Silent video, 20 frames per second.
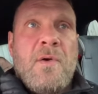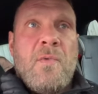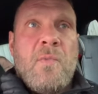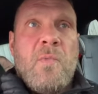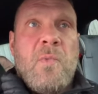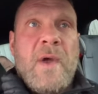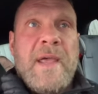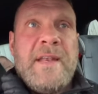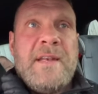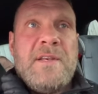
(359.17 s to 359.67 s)

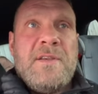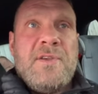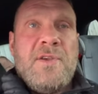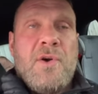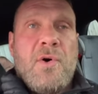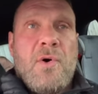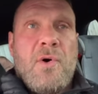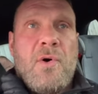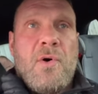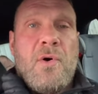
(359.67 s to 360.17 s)
when
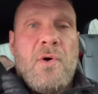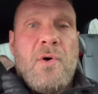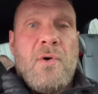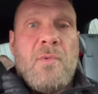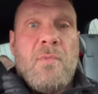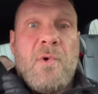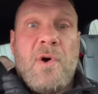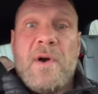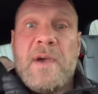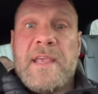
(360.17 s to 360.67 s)

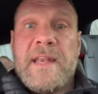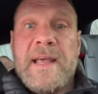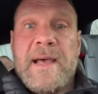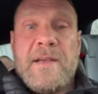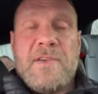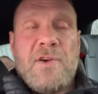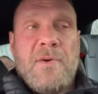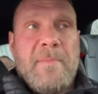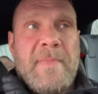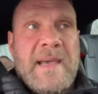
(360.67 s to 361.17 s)
you're working
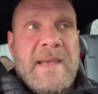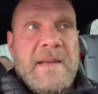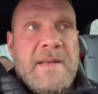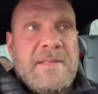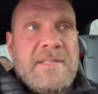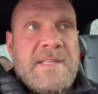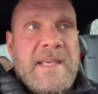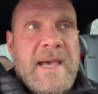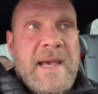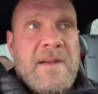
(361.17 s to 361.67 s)
out your
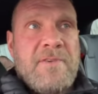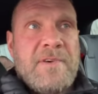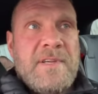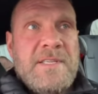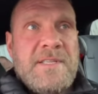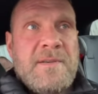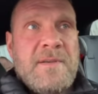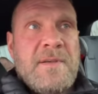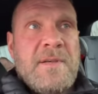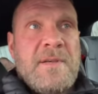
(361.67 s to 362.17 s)
maintenance
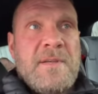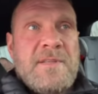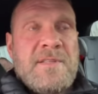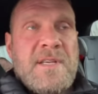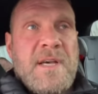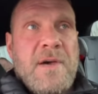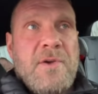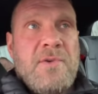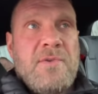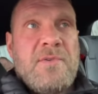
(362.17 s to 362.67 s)
calories, so